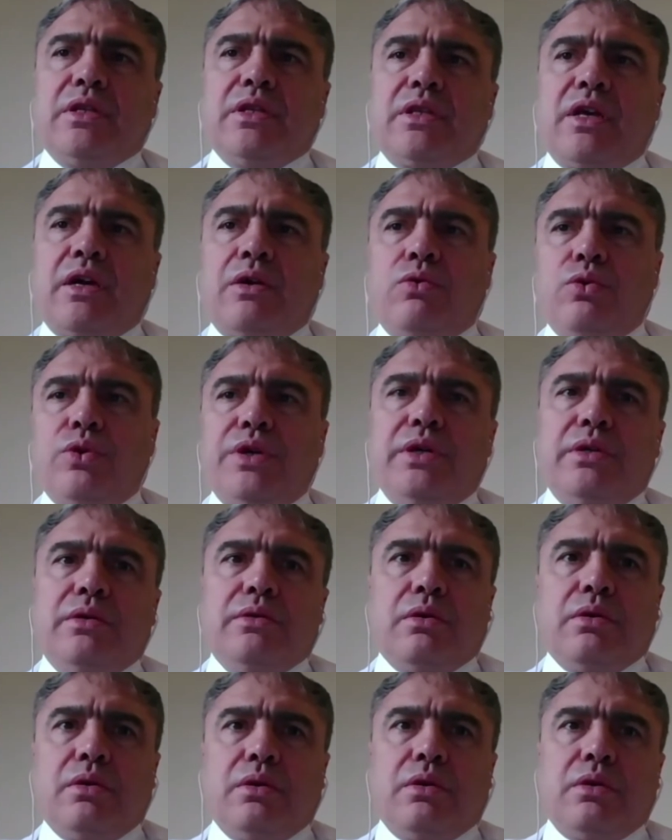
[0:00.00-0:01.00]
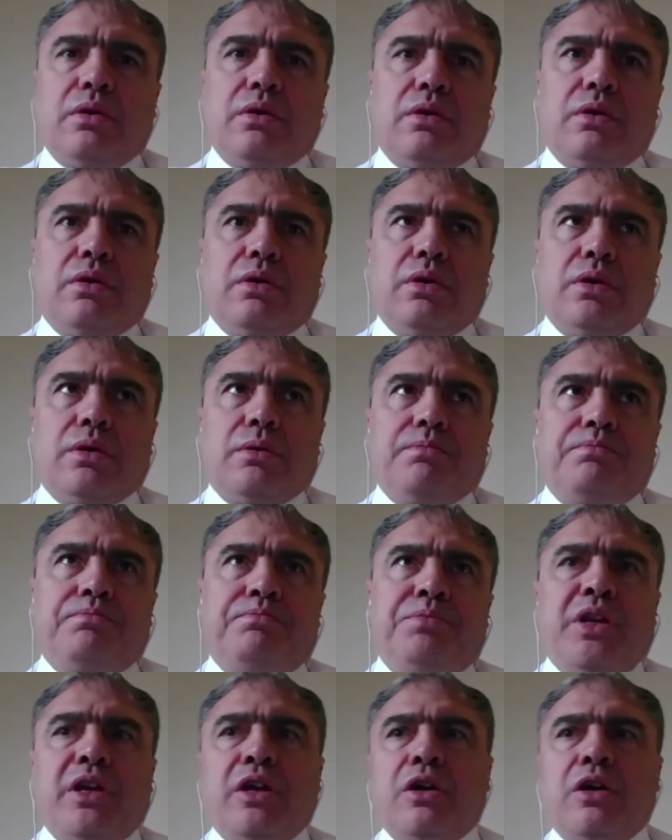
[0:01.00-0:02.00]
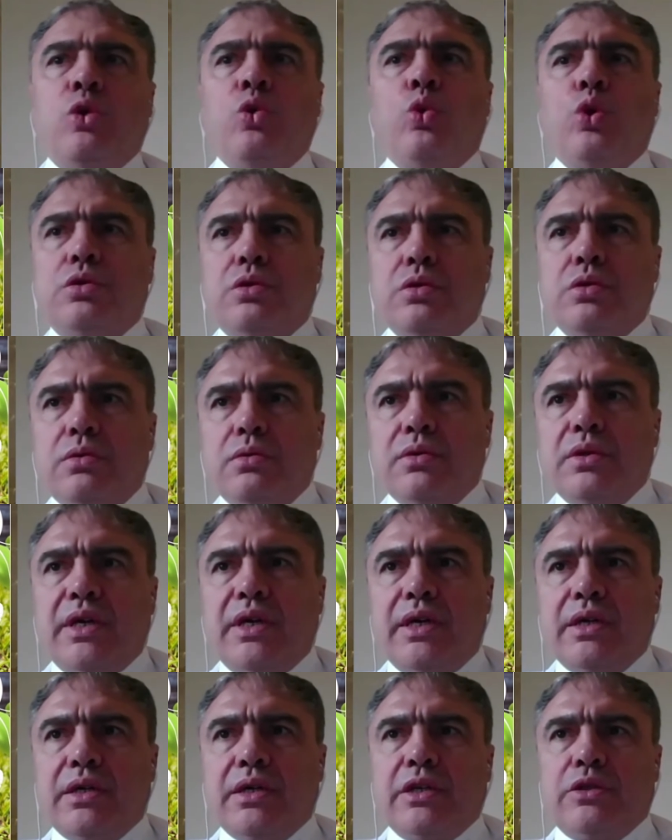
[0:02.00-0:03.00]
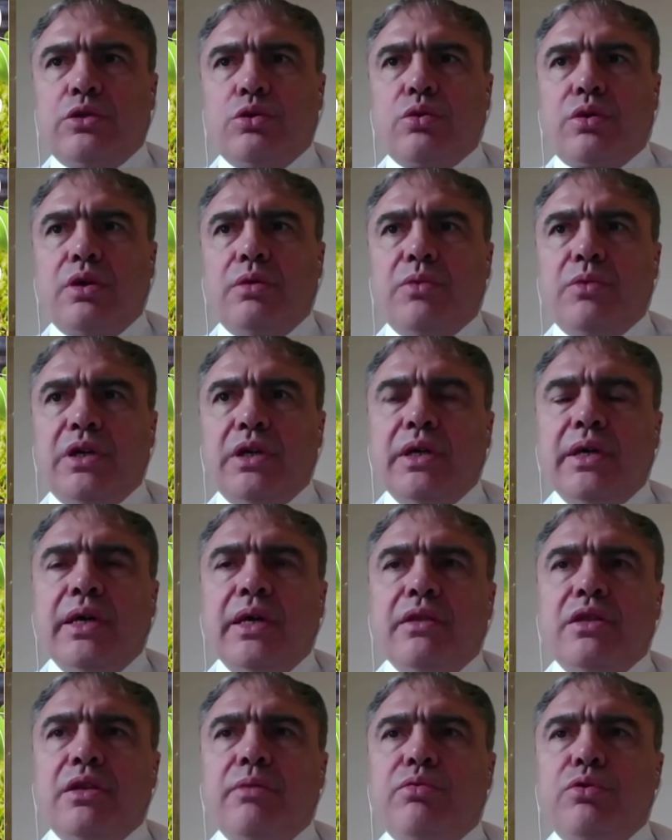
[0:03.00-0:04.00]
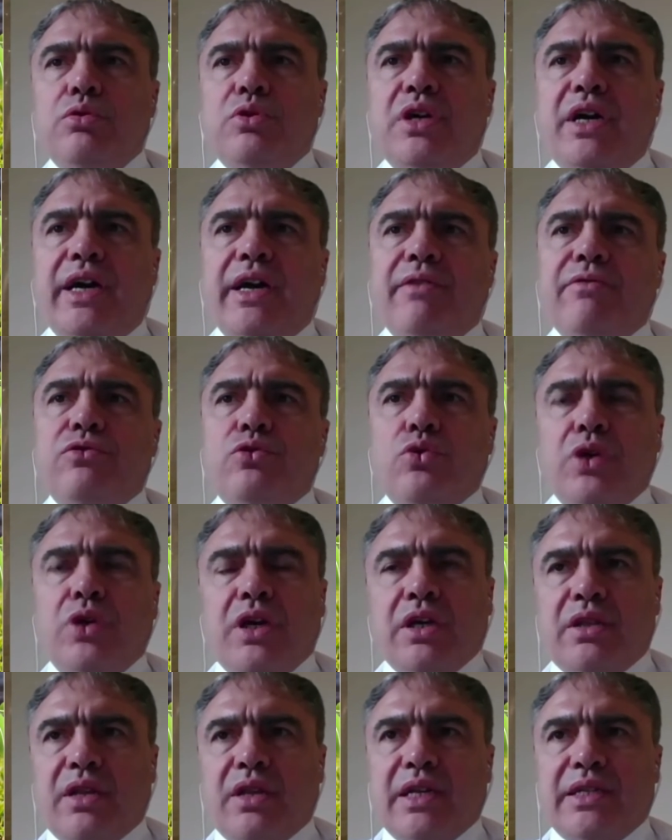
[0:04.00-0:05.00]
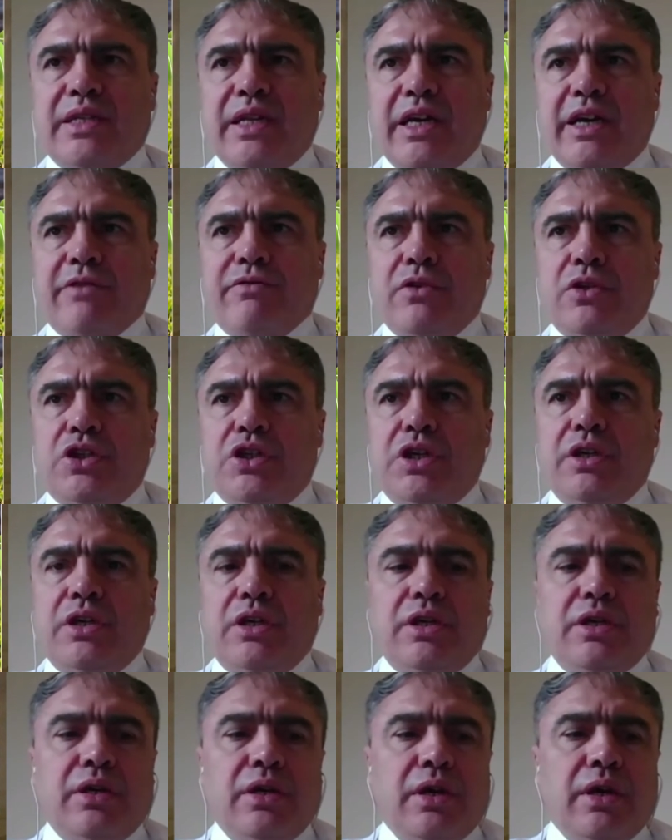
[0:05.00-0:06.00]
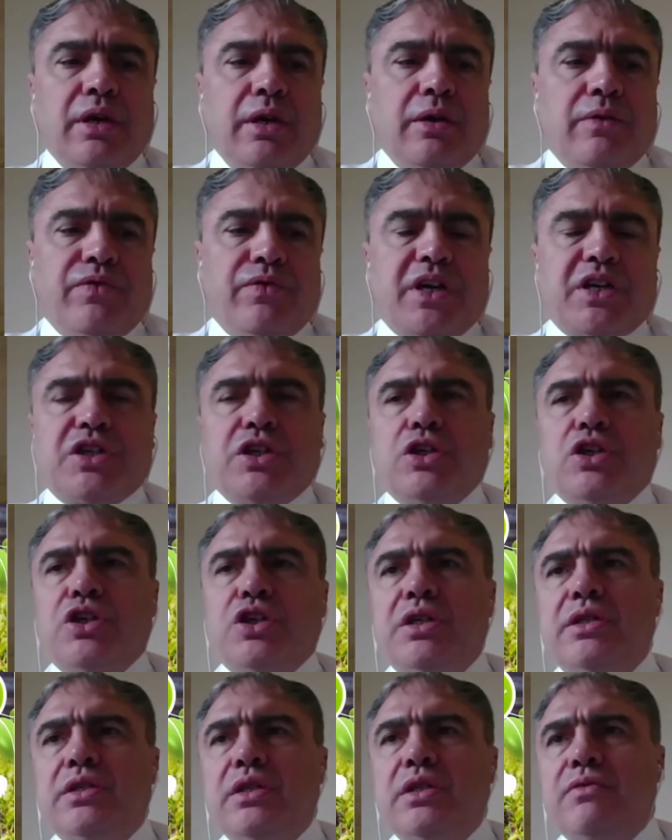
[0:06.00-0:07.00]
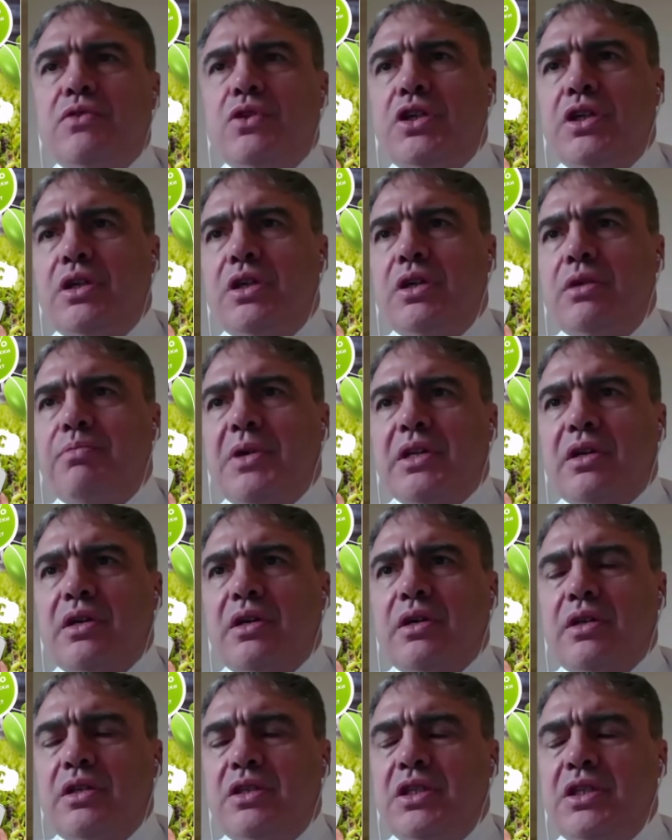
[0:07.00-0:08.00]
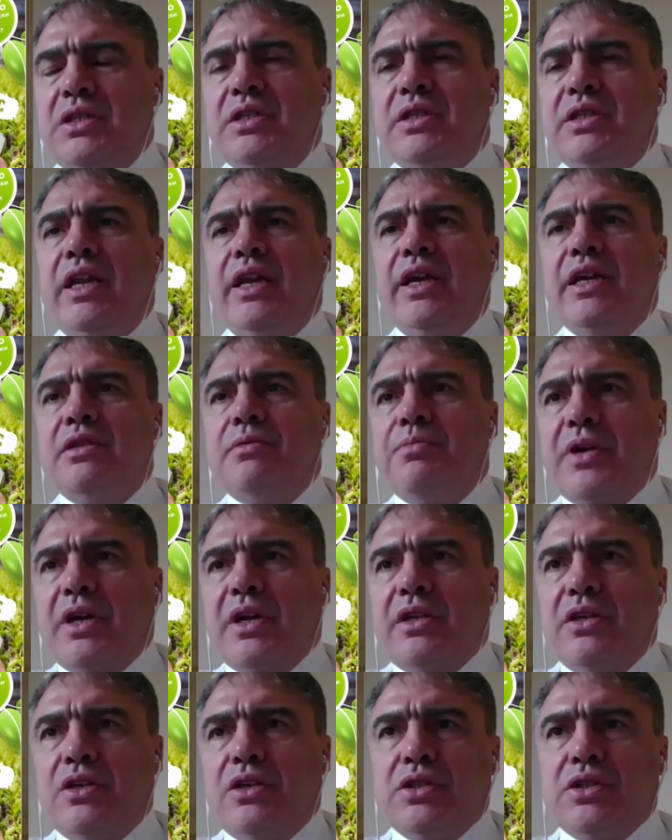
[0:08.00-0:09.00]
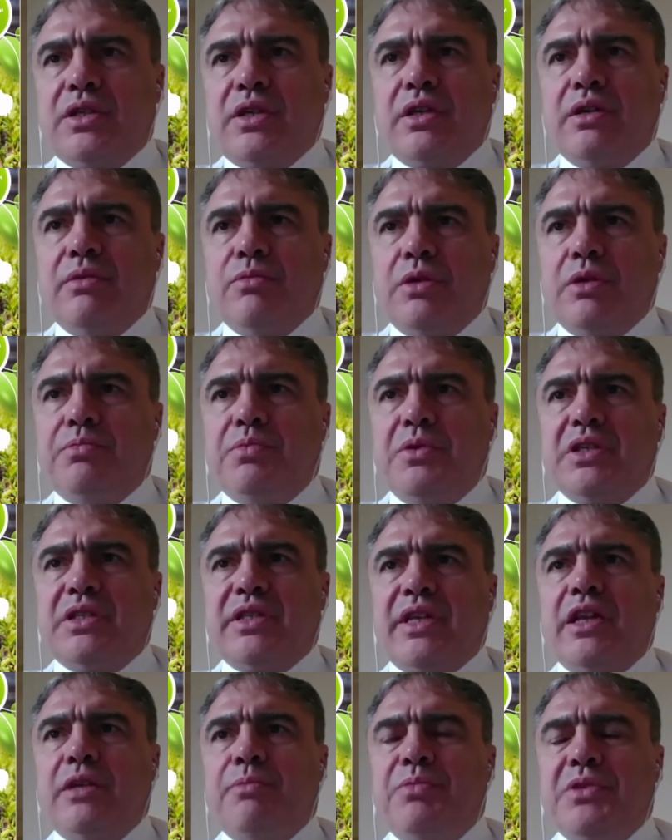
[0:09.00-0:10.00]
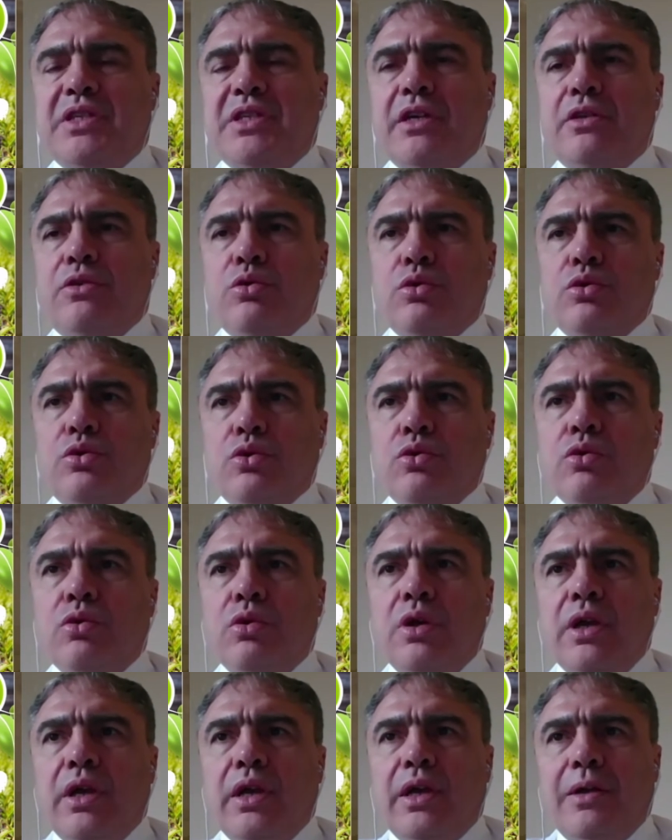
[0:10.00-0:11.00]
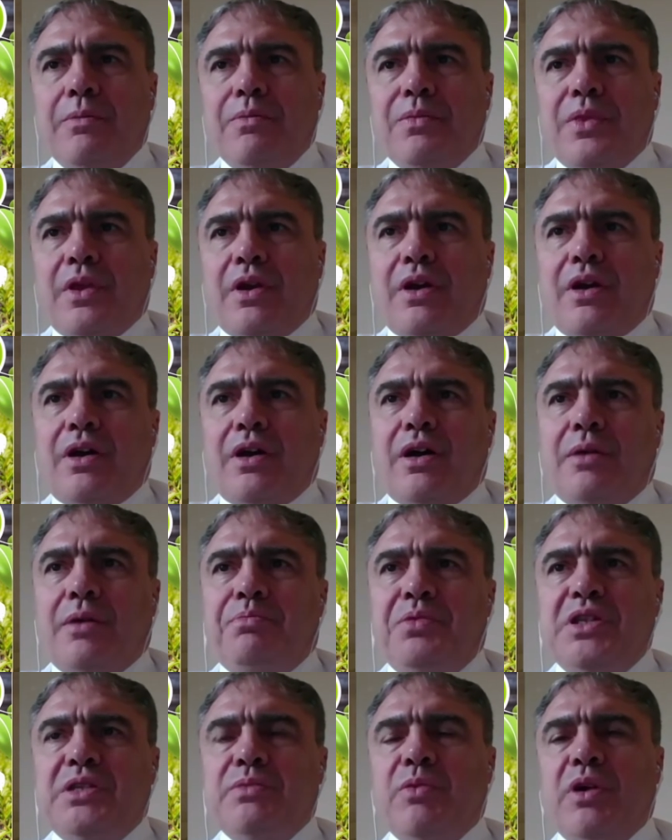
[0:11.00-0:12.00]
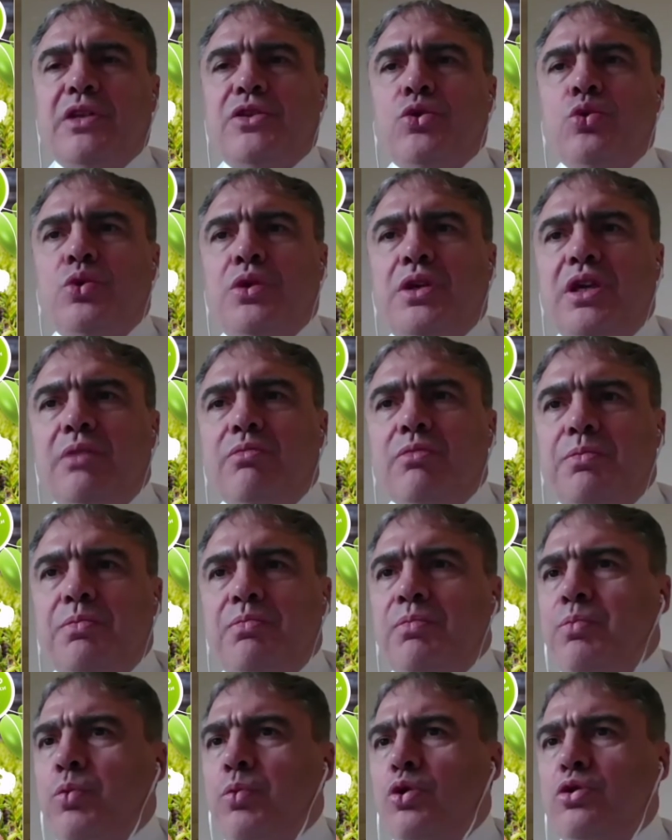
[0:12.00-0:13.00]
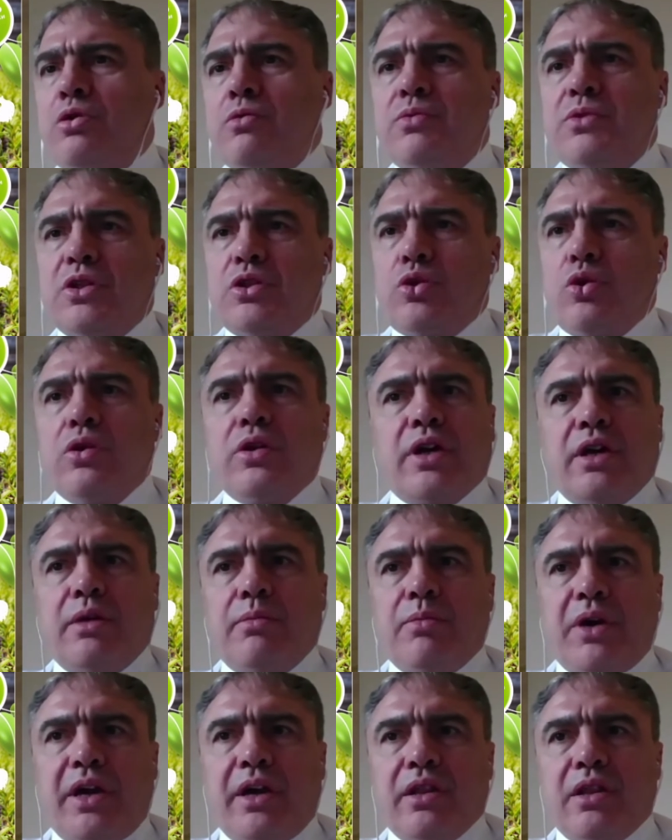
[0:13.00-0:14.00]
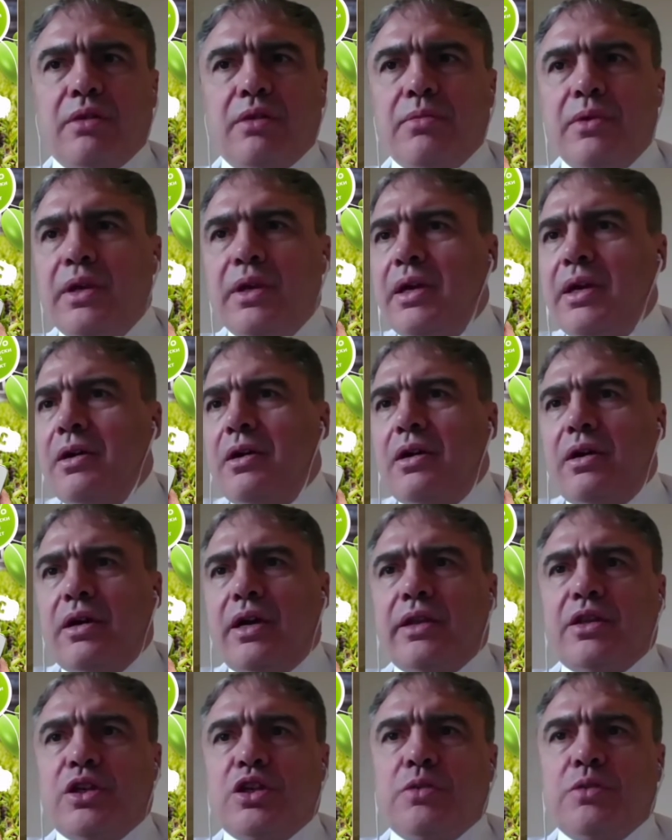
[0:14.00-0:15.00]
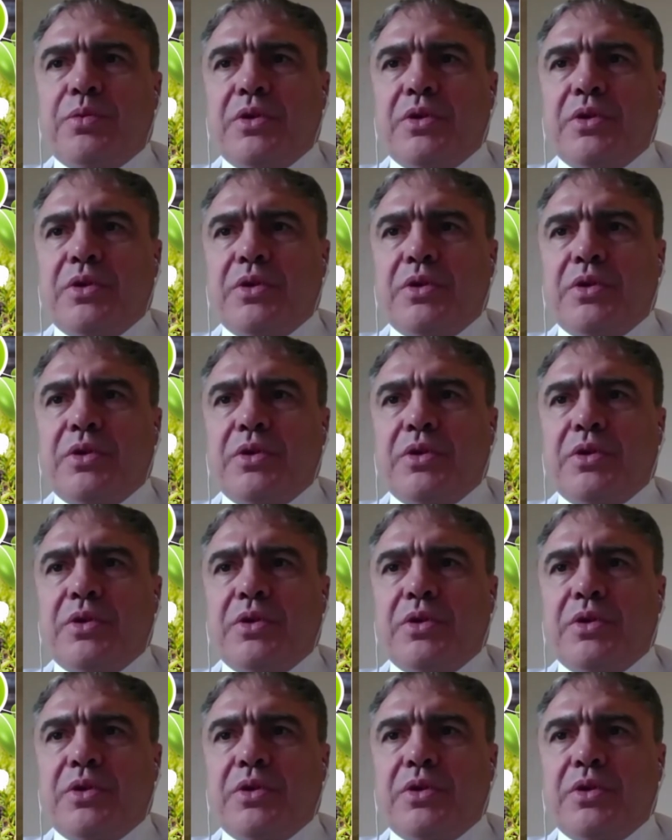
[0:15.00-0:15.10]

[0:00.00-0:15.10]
that we observe in other sectors of the economy in our life. So for the past 10 years, we practically forgot, we abandoned writing letters, handwriting. We just use emails. The same happened in banking, in mass media.